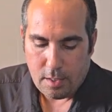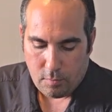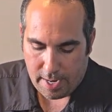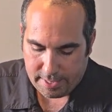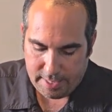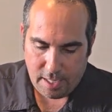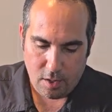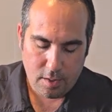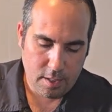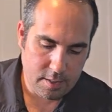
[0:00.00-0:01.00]
Right
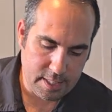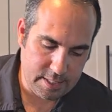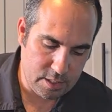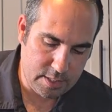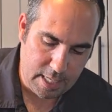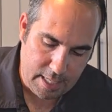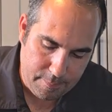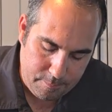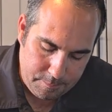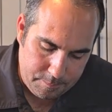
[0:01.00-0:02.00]
here, this is
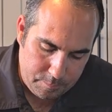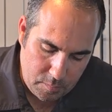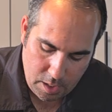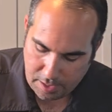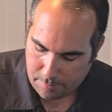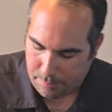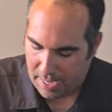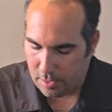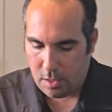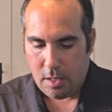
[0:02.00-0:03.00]
the
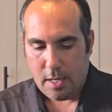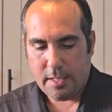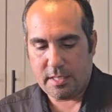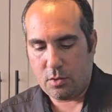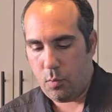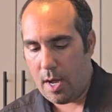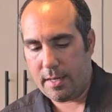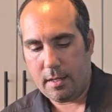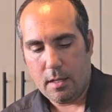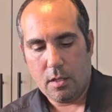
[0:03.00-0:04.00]
impeller. This is
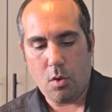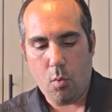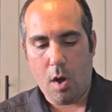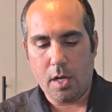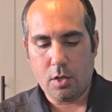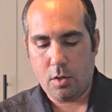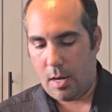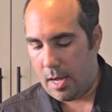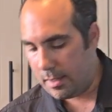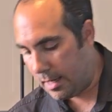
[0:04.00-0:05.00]
what the
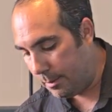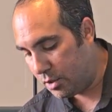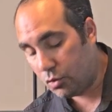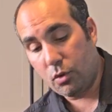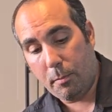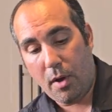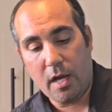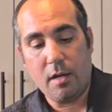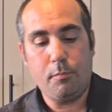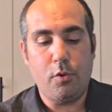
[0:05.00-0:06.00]
water comes through the
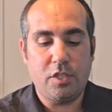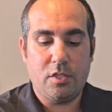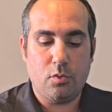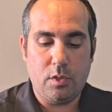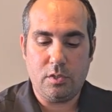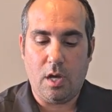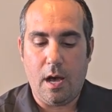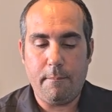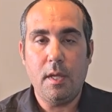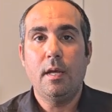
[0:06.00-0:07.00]
bottom, pushes through the
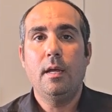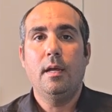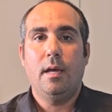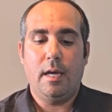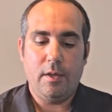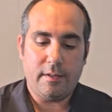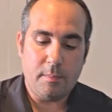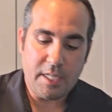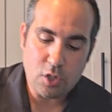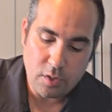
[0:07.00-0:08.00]
top. You have
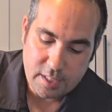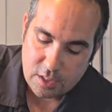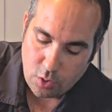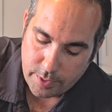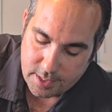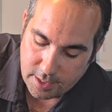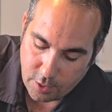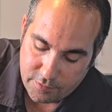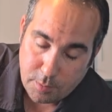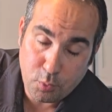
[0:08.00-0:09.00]
to make sure this is always
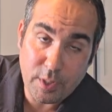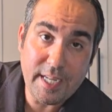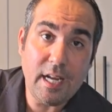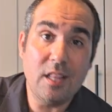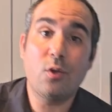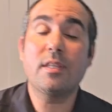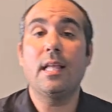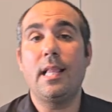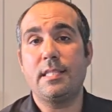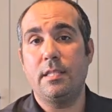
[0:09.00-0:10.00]
clear of debris. I learned
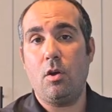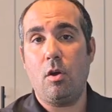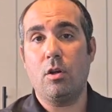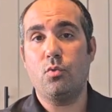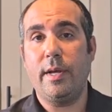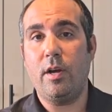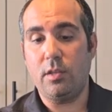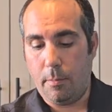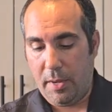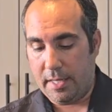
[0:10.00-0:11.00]
that lesson the hard way
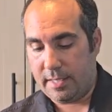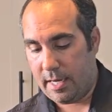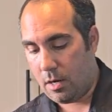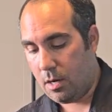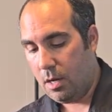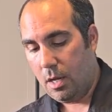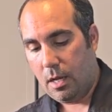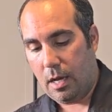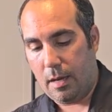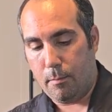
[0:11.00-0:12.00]
on the Pentair
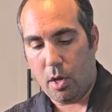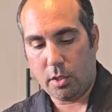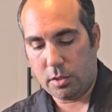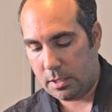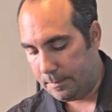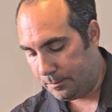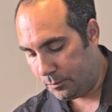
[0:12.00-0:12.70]
models.